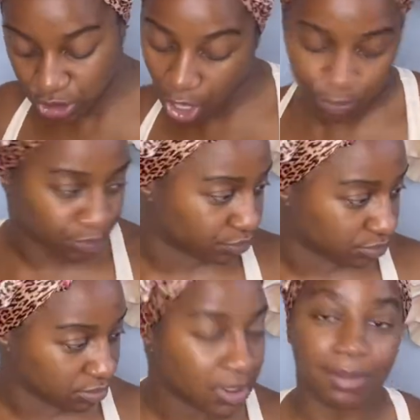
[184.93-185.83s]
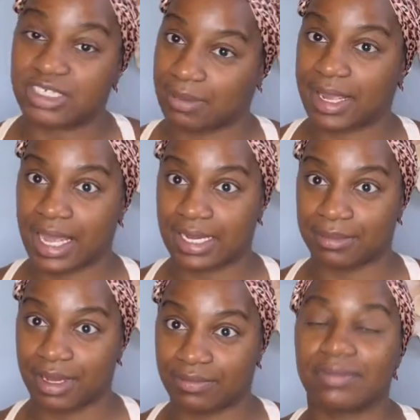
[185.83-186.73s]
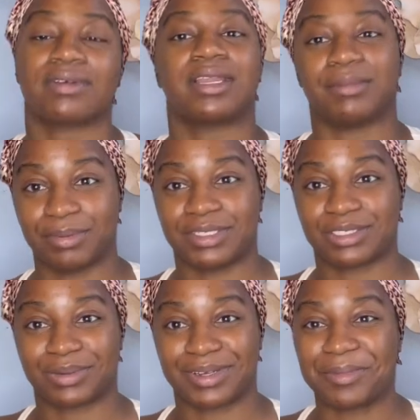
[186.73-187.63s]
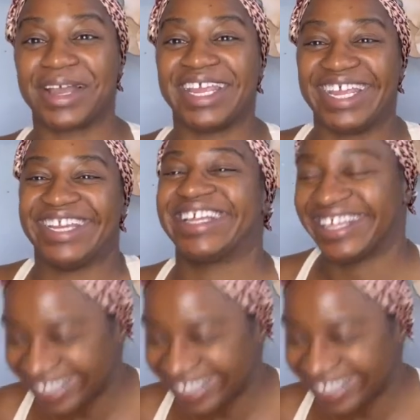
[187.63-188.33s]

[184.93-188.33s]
So, I'm going to shut my goddamn mouth, and I'm going to put this wig on my head.